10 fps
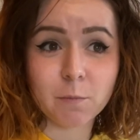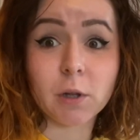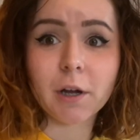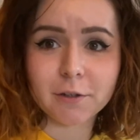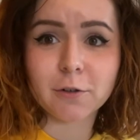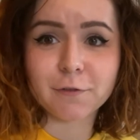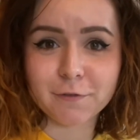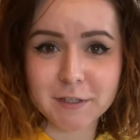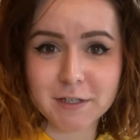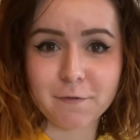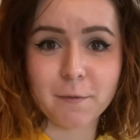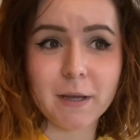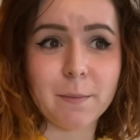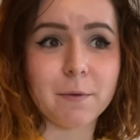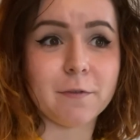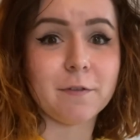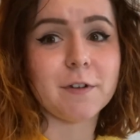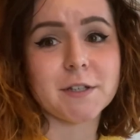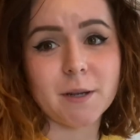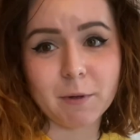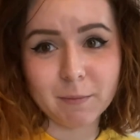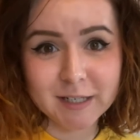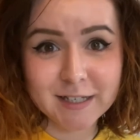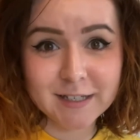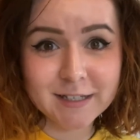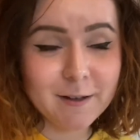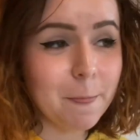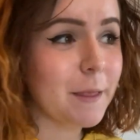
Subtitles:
Well, not for the first time for me, but for the first time with my sister.